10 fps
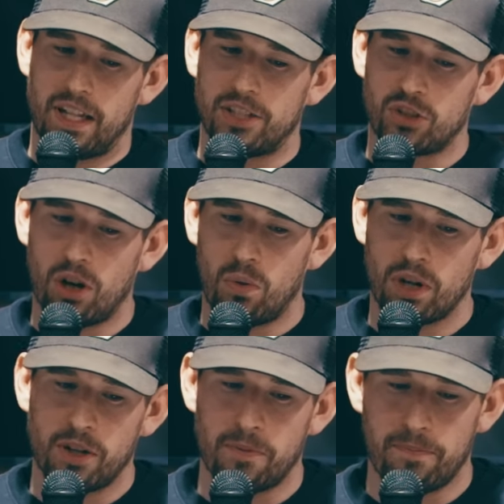And so I
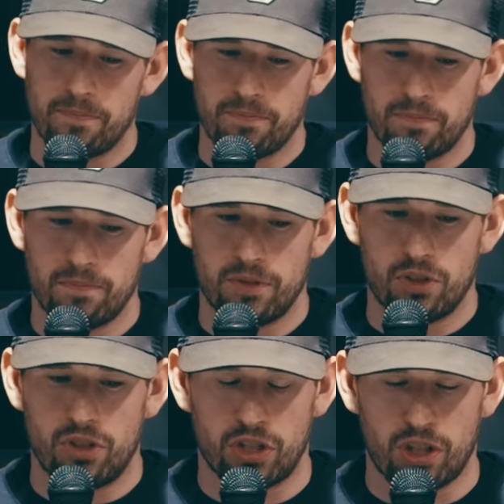want to
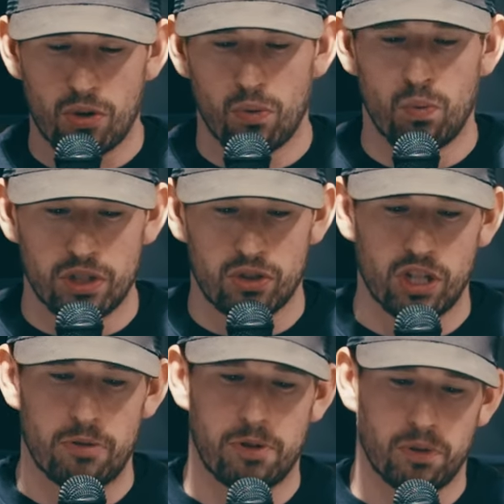just go to one
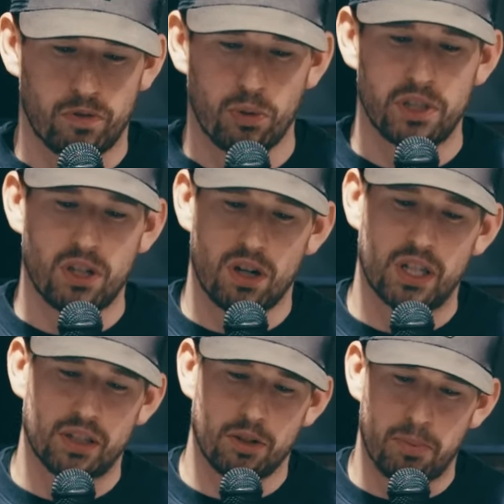scripture before we
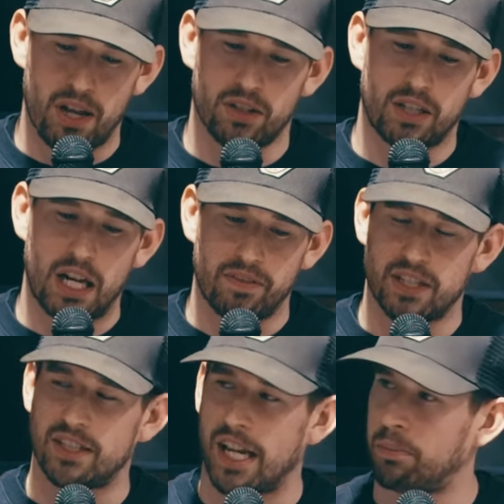talk about kind of
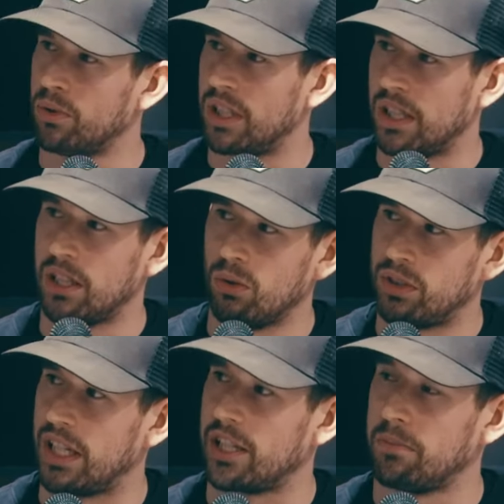examples in the
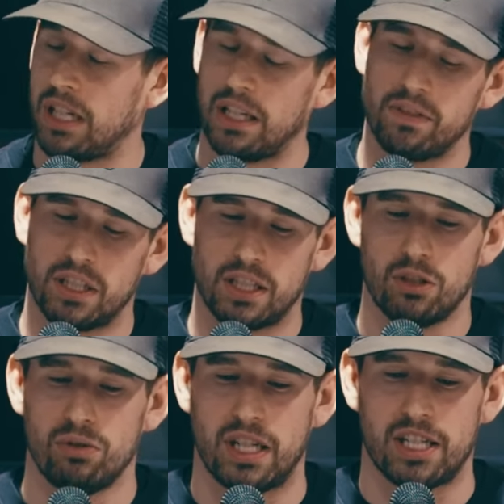Old Testament and even in the
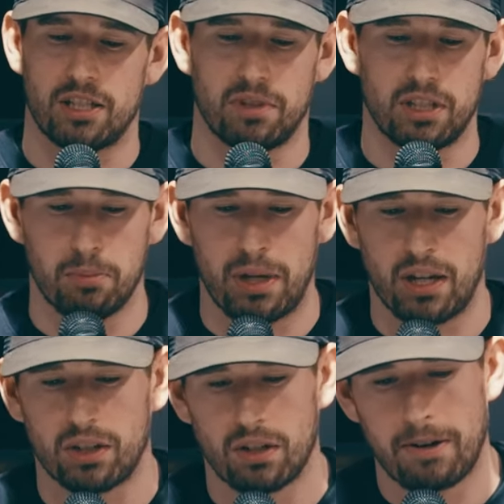New Testament
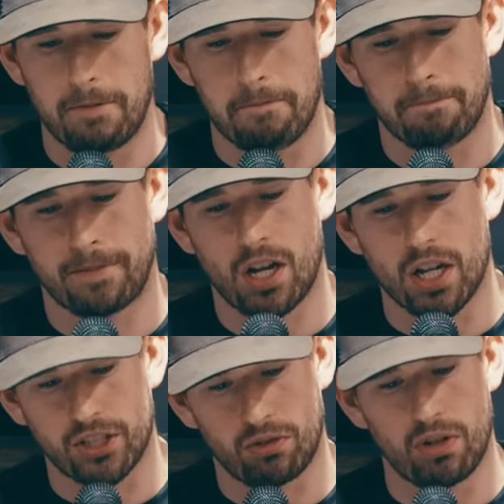about
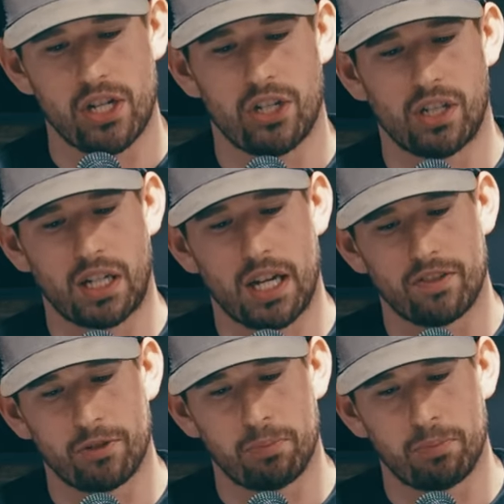consecration and kind of